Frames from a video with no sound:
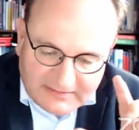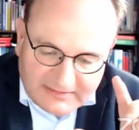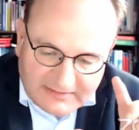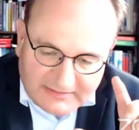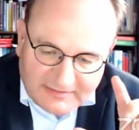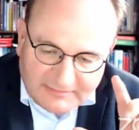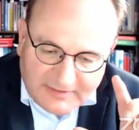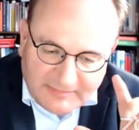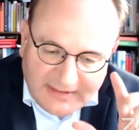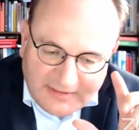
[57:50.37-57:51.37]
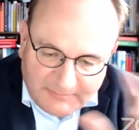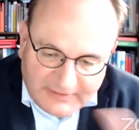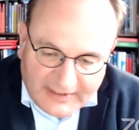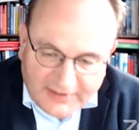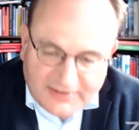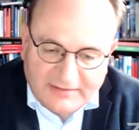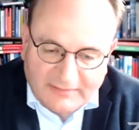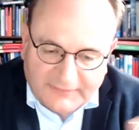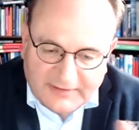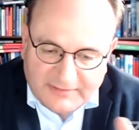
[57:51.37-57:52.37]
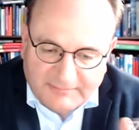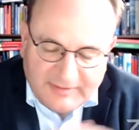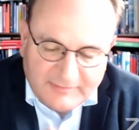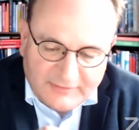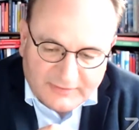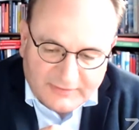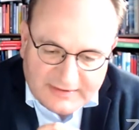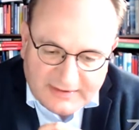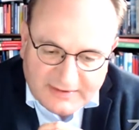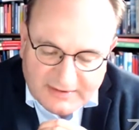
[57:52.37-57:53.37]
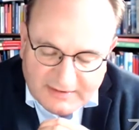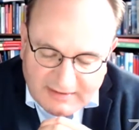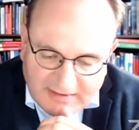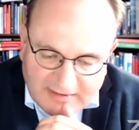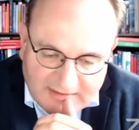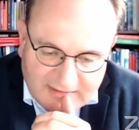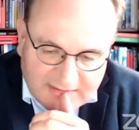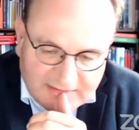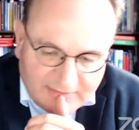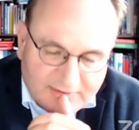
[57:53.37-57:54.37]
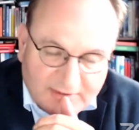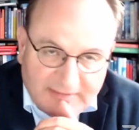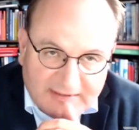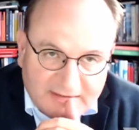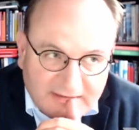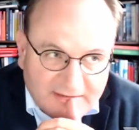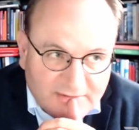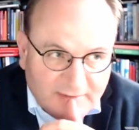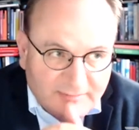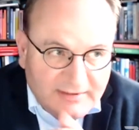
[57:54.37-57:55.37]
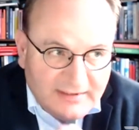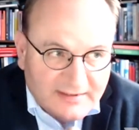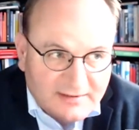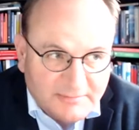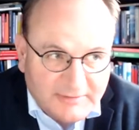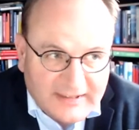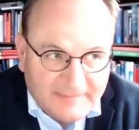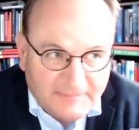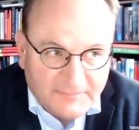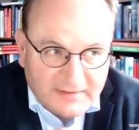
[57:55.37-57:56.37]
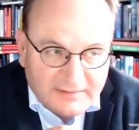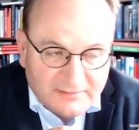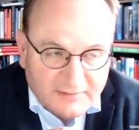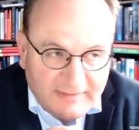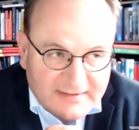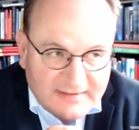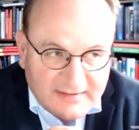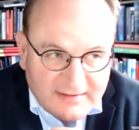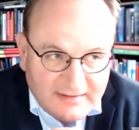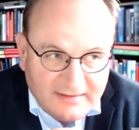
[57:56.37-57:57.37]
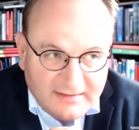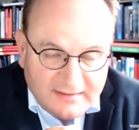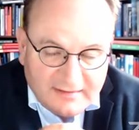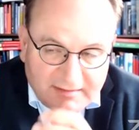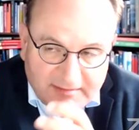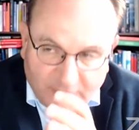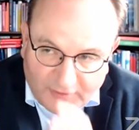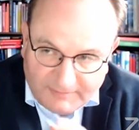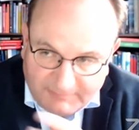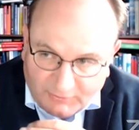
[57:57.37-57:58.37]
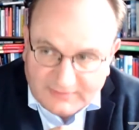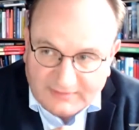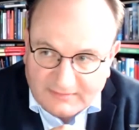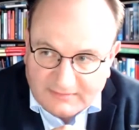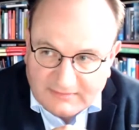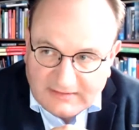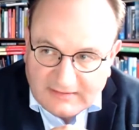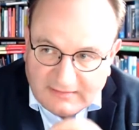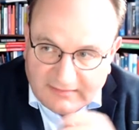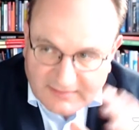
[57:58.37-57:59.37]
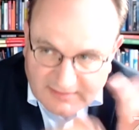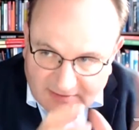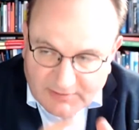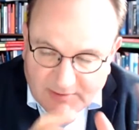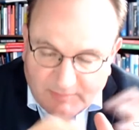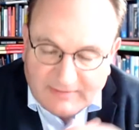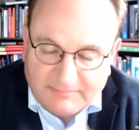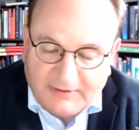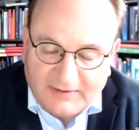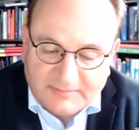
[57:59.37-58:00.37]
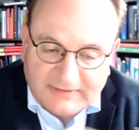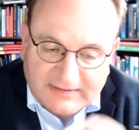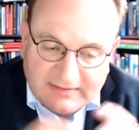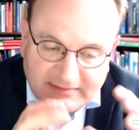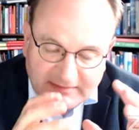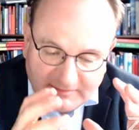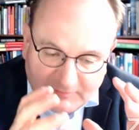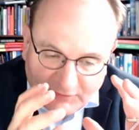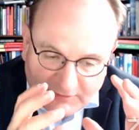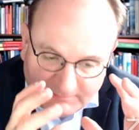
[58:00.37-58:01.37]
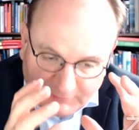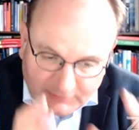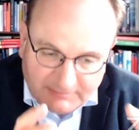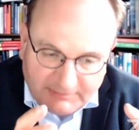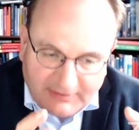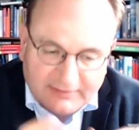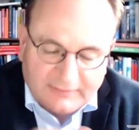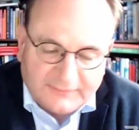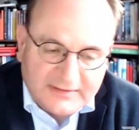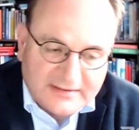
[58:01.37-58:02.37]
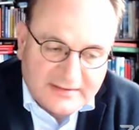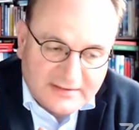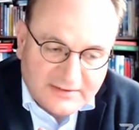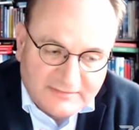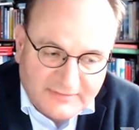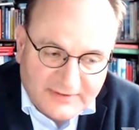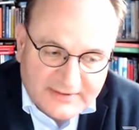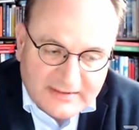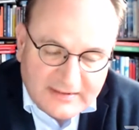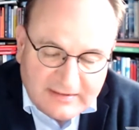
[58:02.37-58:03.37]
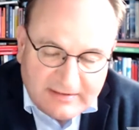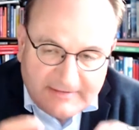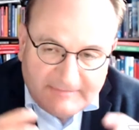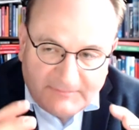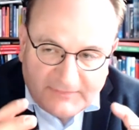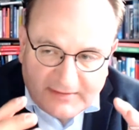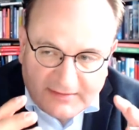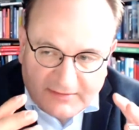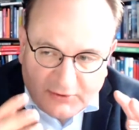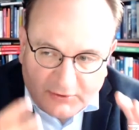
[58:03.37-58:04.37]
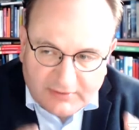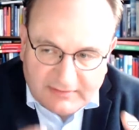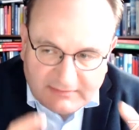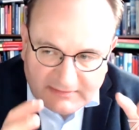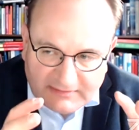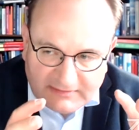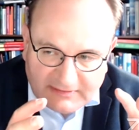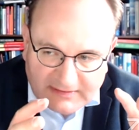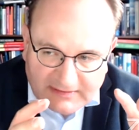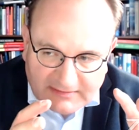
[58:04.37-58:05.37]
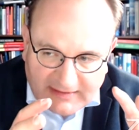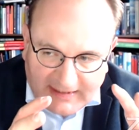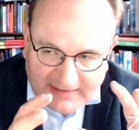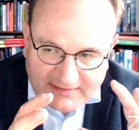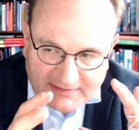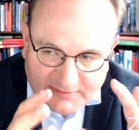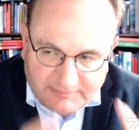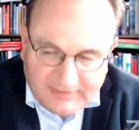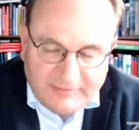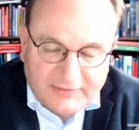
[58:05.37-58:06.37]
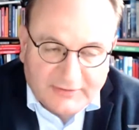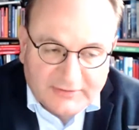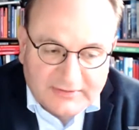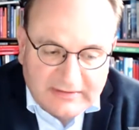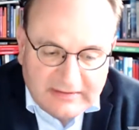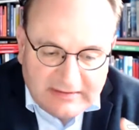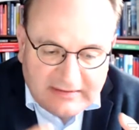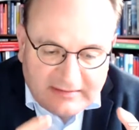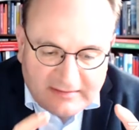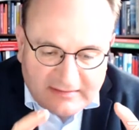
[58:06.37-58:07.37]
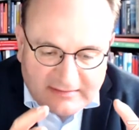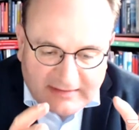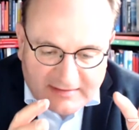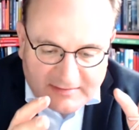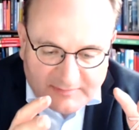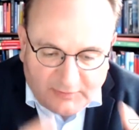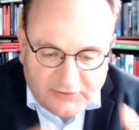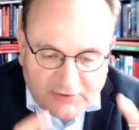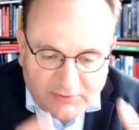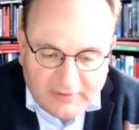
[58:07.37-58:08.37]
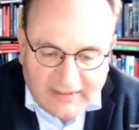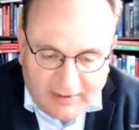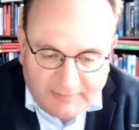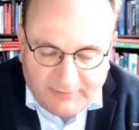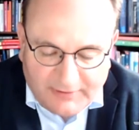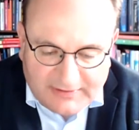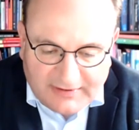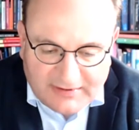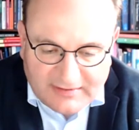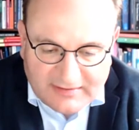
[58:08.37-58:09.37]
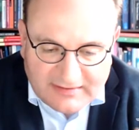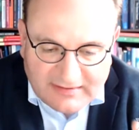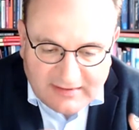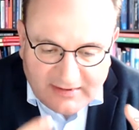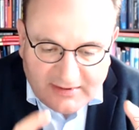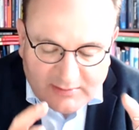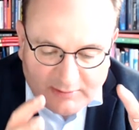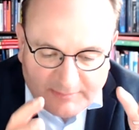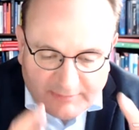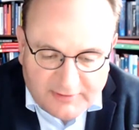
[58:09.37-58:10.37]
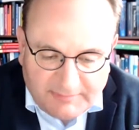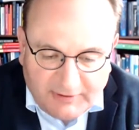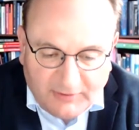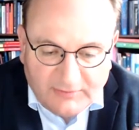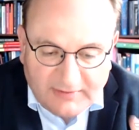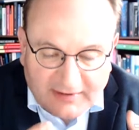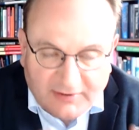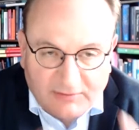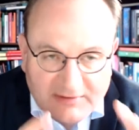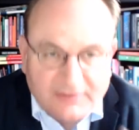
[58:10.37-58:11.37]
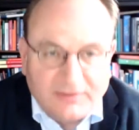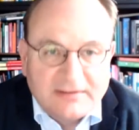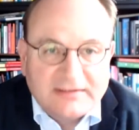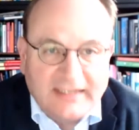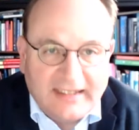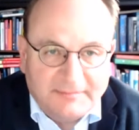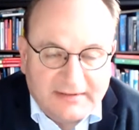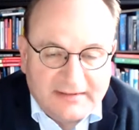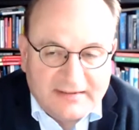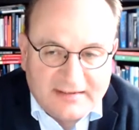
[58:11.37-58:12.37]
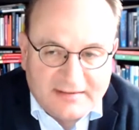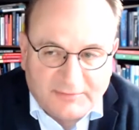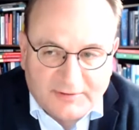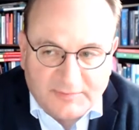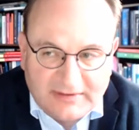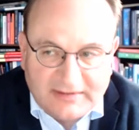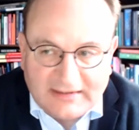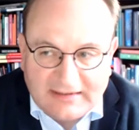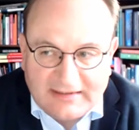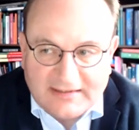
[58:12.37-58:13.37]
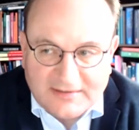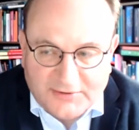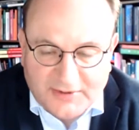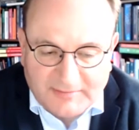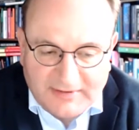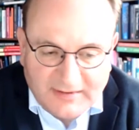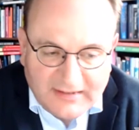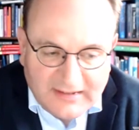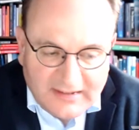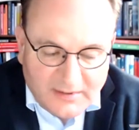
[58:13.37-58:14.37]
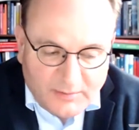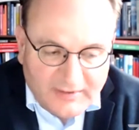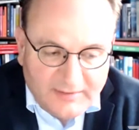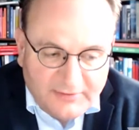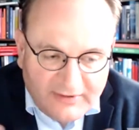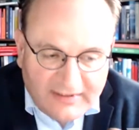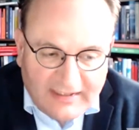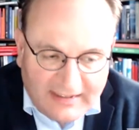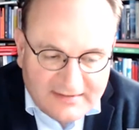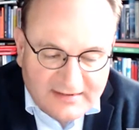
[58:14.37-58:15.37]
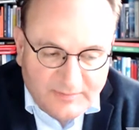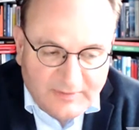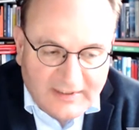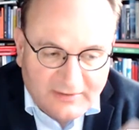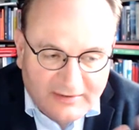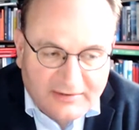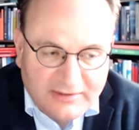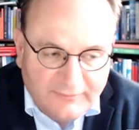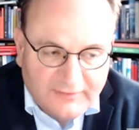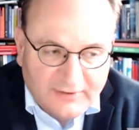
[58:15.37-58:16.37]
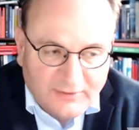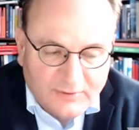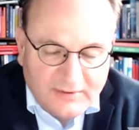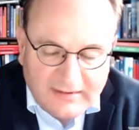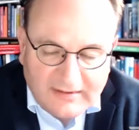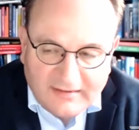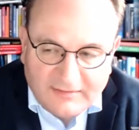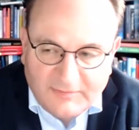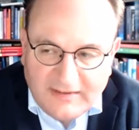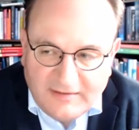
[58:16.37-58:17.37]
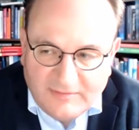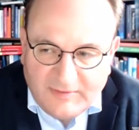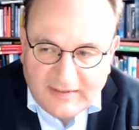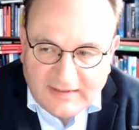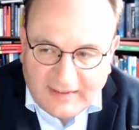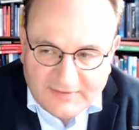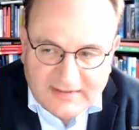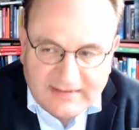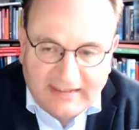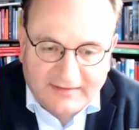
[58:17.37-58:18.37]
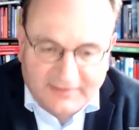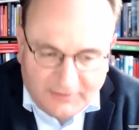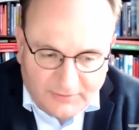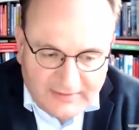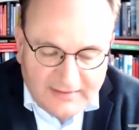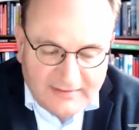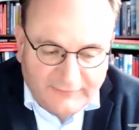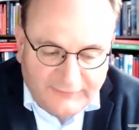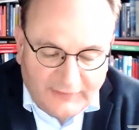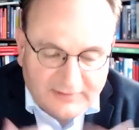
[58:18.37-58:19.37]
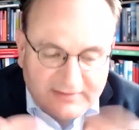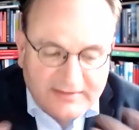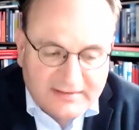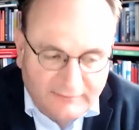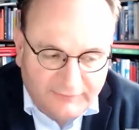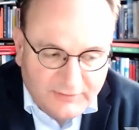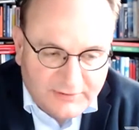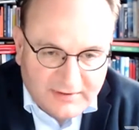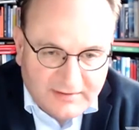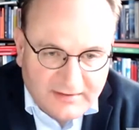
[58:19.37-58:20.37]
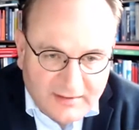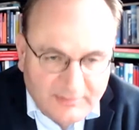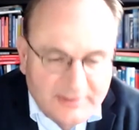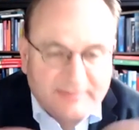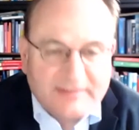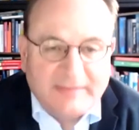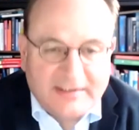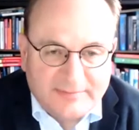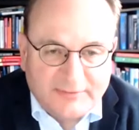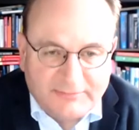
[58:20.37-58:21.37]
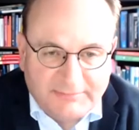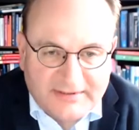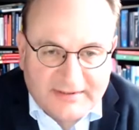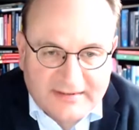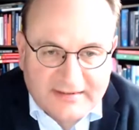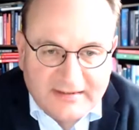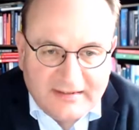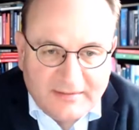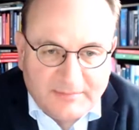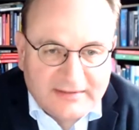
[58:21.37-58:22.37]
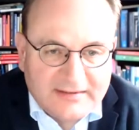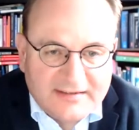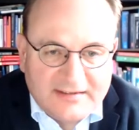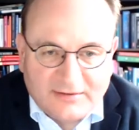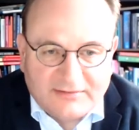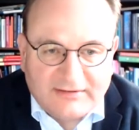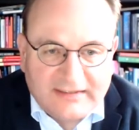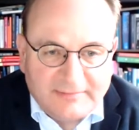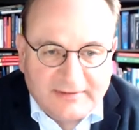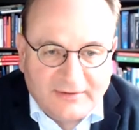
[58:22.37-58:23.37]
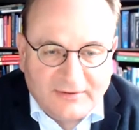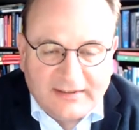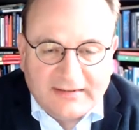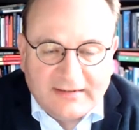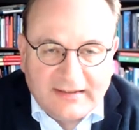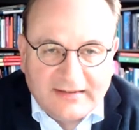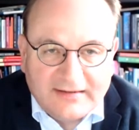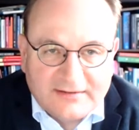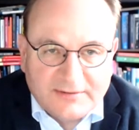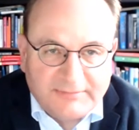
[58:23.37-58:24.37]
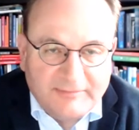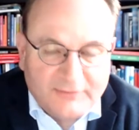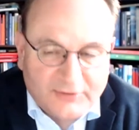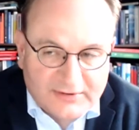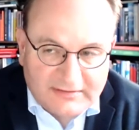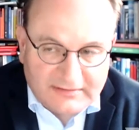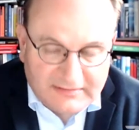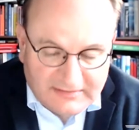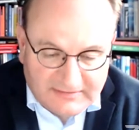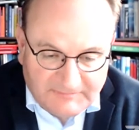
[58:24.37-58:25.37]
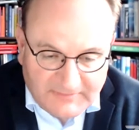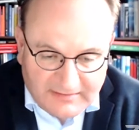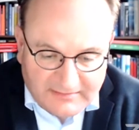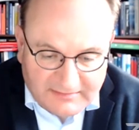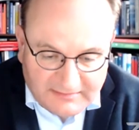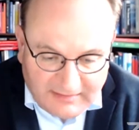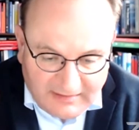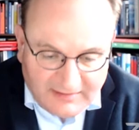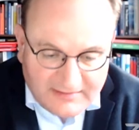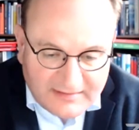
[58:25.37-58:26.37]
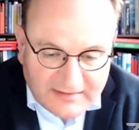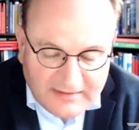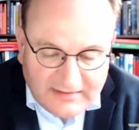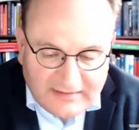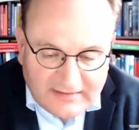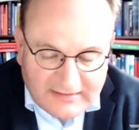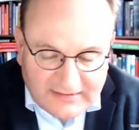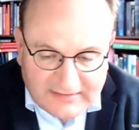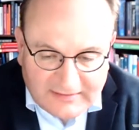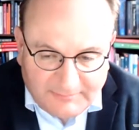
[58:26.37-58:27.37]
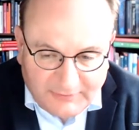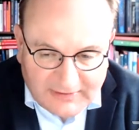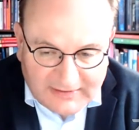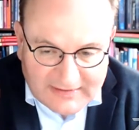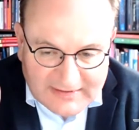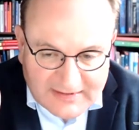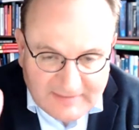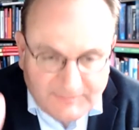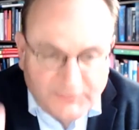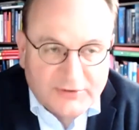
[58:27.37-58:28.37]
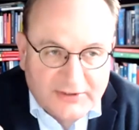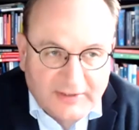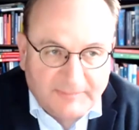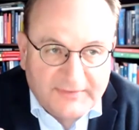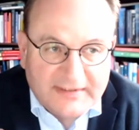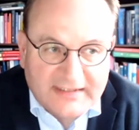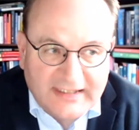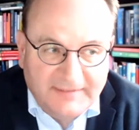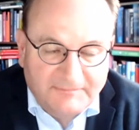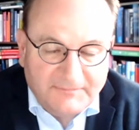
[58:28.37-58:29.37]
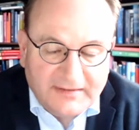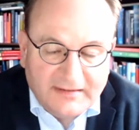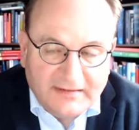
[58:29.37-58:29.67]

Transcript: the, the, the main implication of the Supreme Court decision is not so much that Germany has to become domestically more important. This is also one part, but the more important part of this decision was the court, uh, the, high, the Supreme Court, uh, doesn't want to allow politicians to postpone their goals all the time. And this is what we did, at least in Germany. When we realized that we cannot achieve a goal, we, we announced another goal in the far distant future, which was much more ambitious. But this is not credible at all. And, and the Supreme Court uh, uh, asked that the political system to stop this game.